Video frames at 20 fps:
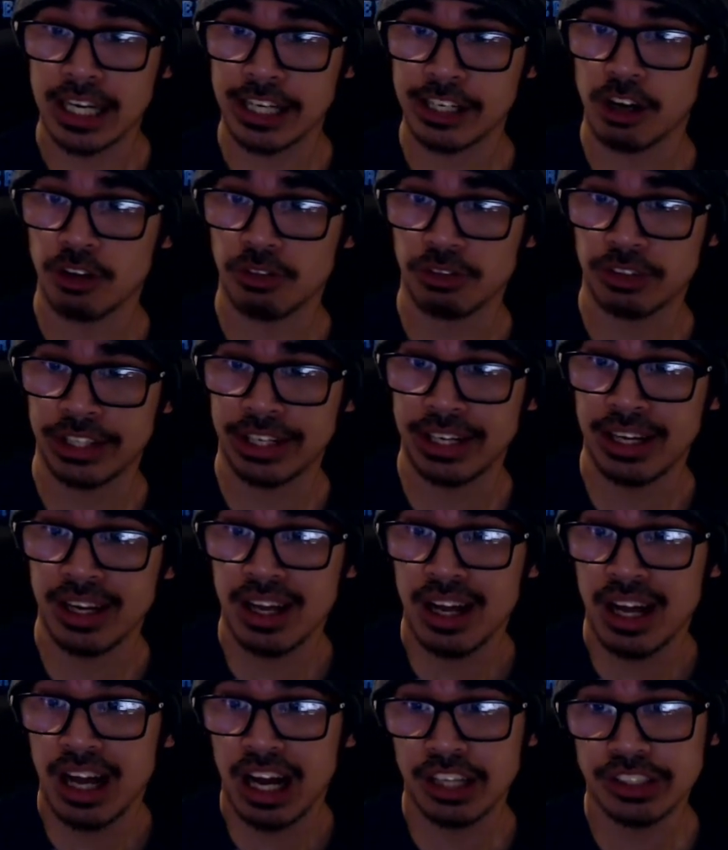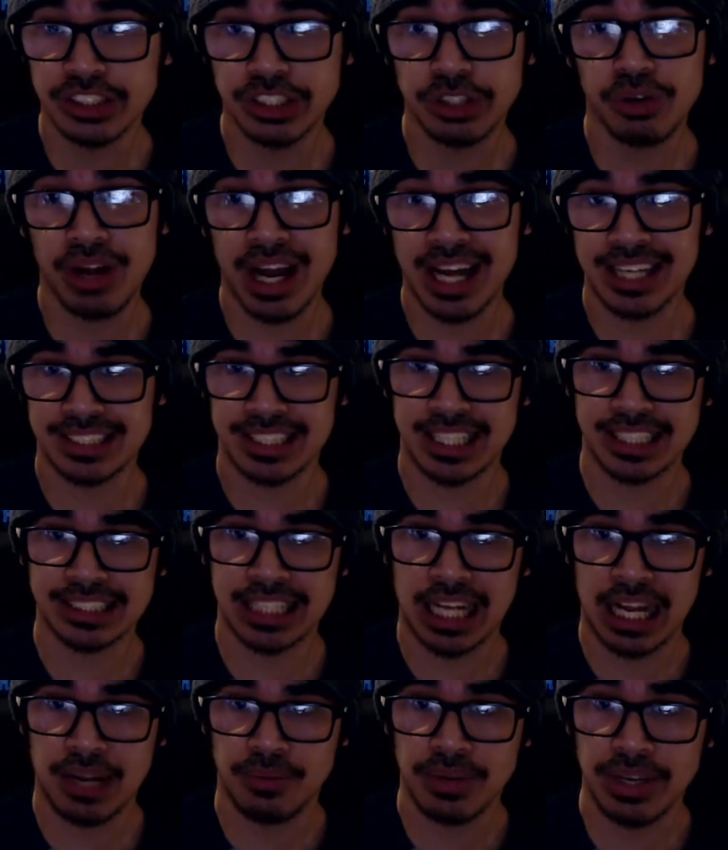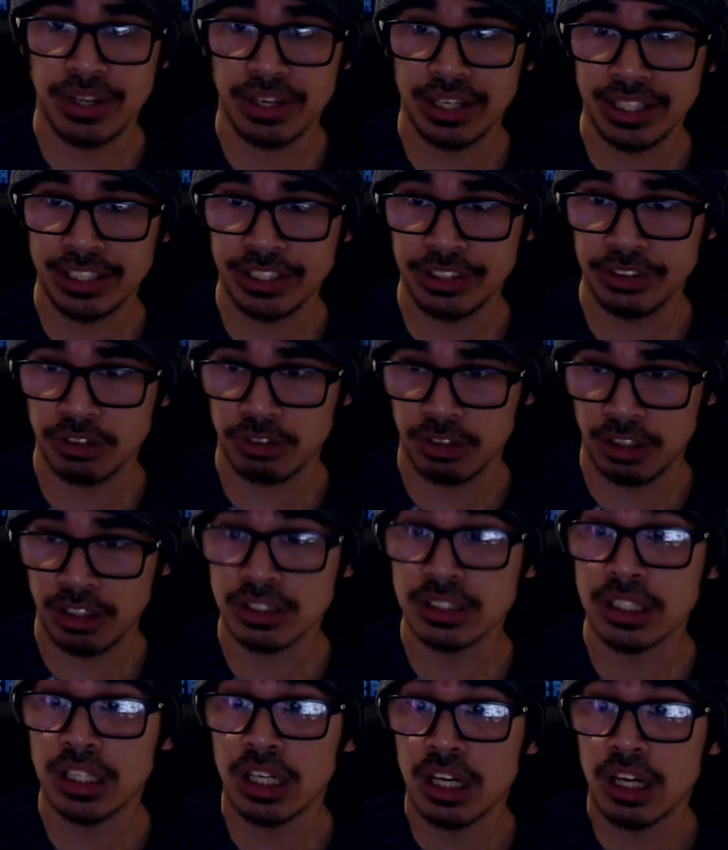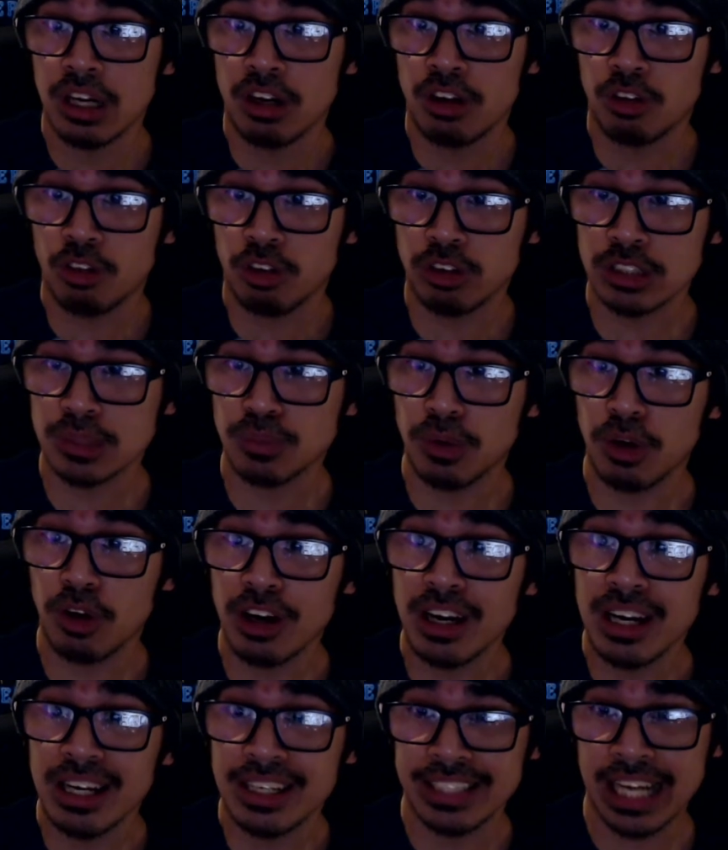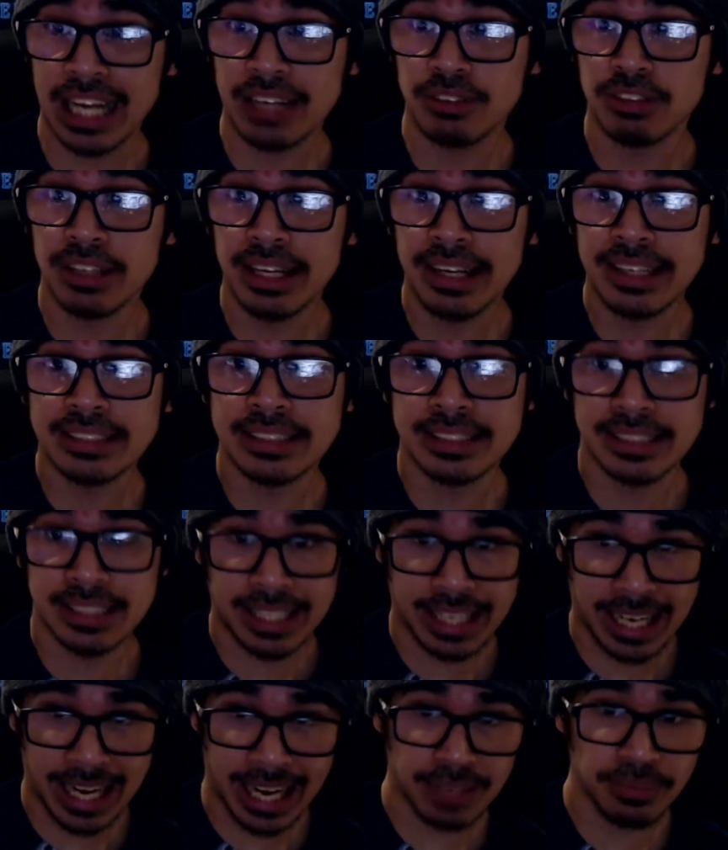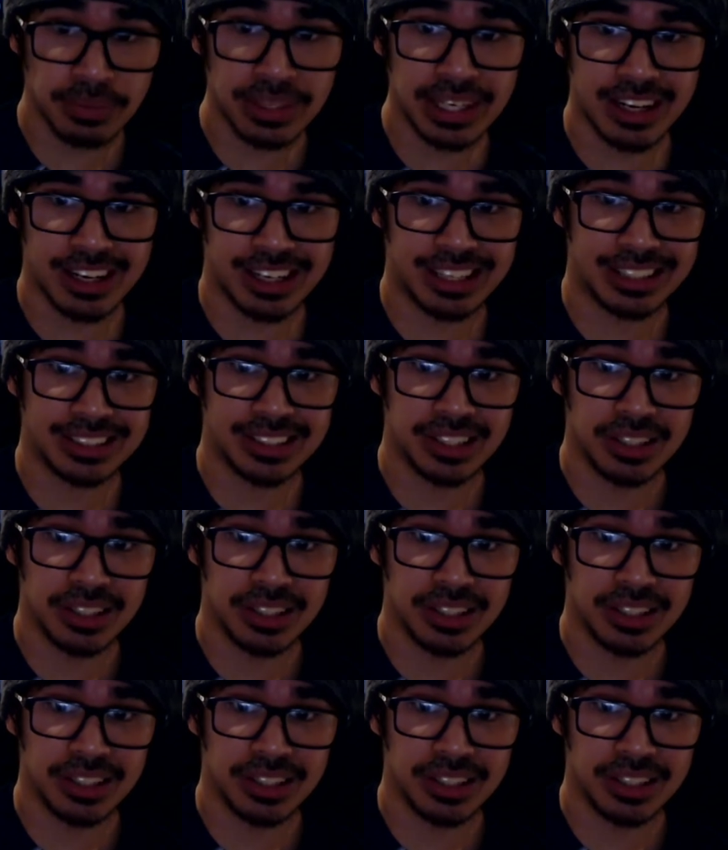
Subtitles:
and hopefully I'll see you guys next time in the universe for some more Netflix and beyond.